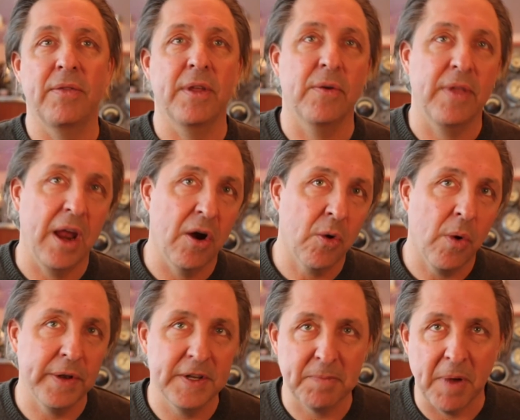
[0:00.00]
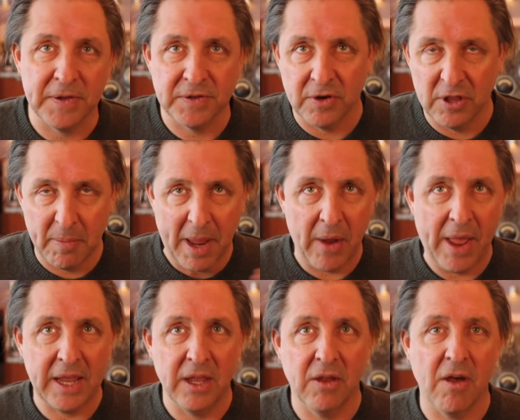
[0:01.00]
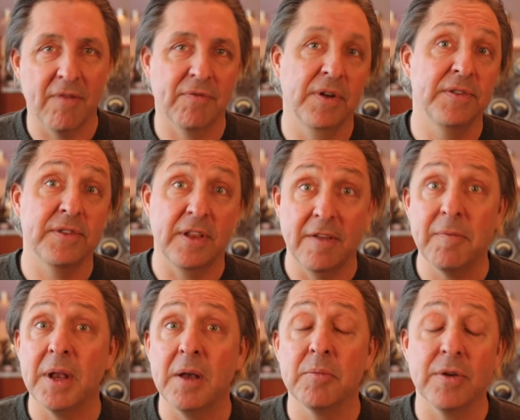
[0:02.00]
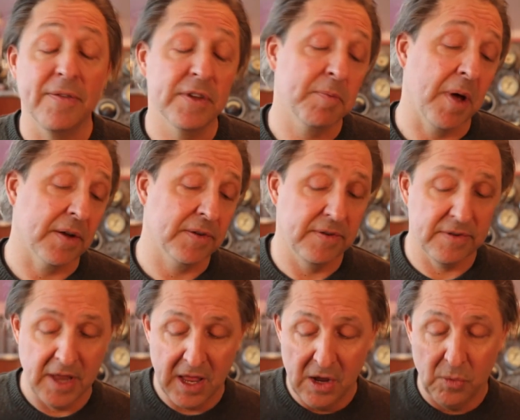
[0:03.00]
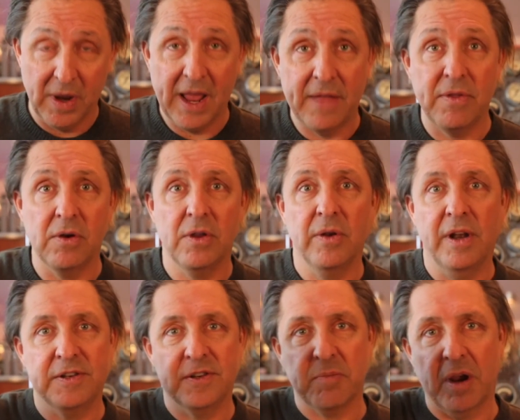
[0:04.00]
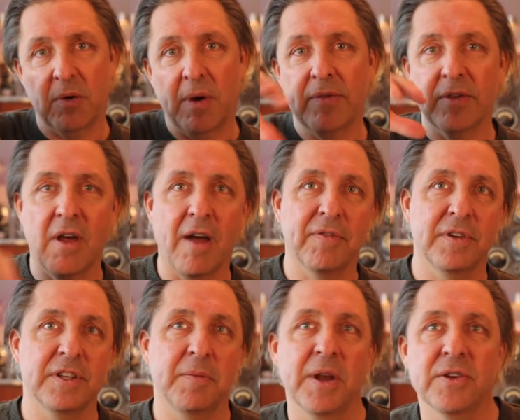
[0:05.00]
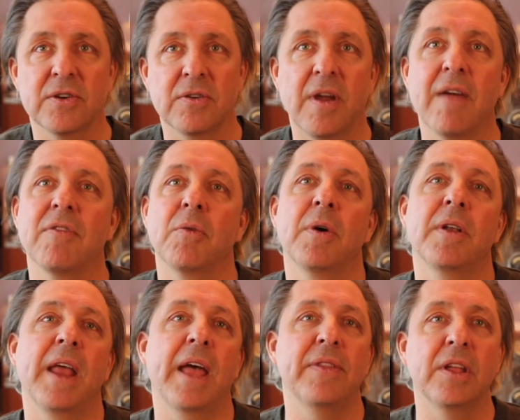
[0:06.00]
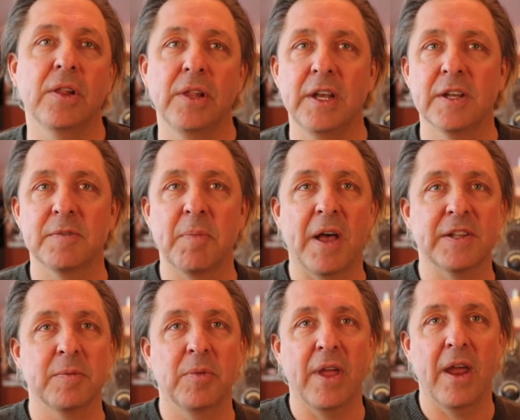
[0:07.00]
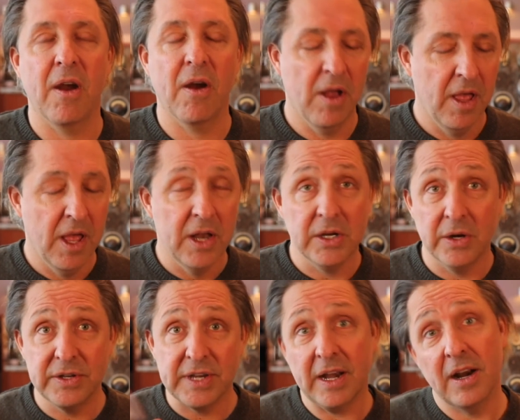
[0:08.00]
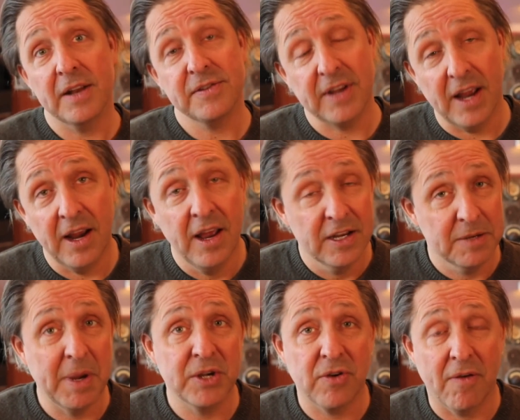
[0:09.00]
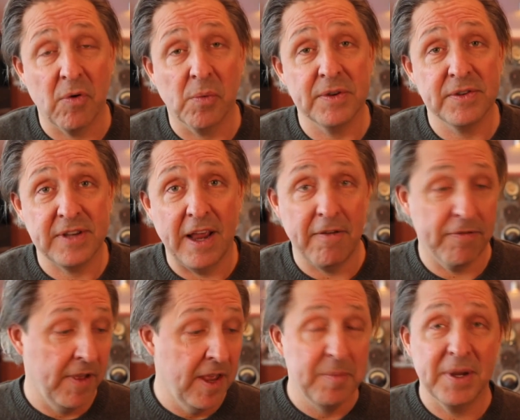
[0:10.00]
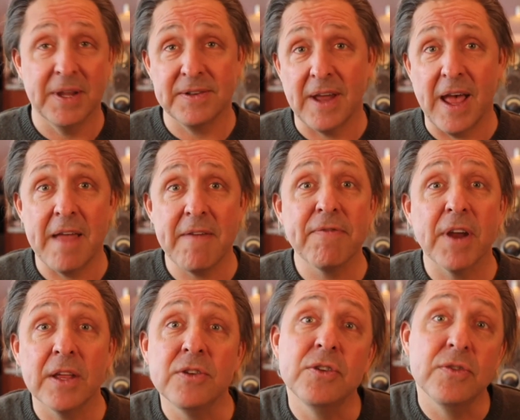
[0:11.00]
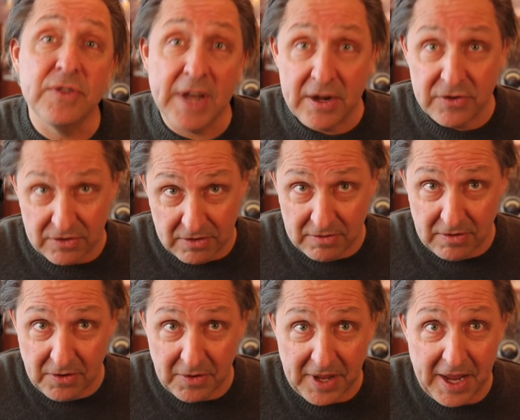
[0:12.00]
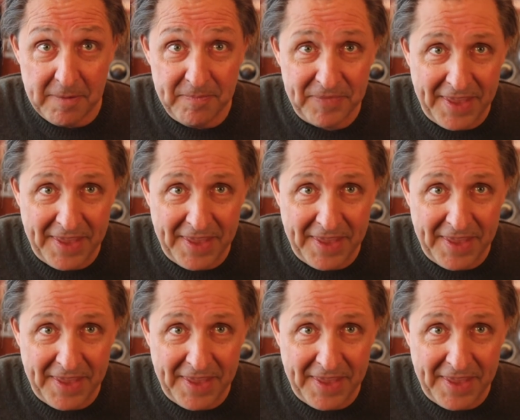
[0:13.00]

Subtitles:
They're the air quality sponsor of the biohacking conference, and they've been in previous boxes. We had their units spread around the conference to make sure everyone had the cleanest possible air. Notice I did not say to make sure everyone was safe, because I freaking choose danger, okay?